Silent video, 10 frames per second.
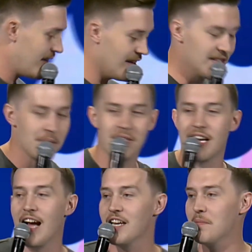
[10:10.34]
Except a
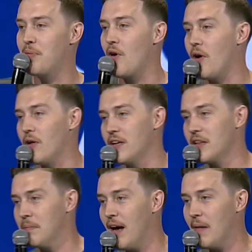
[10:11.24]
guy named Paul in
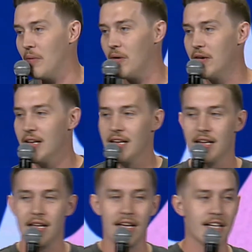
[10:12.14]
the Bible.
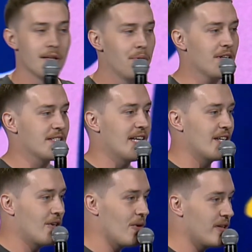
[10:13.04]
In the book of
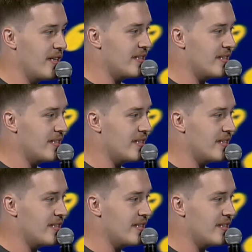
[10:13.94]
Second Corinthians,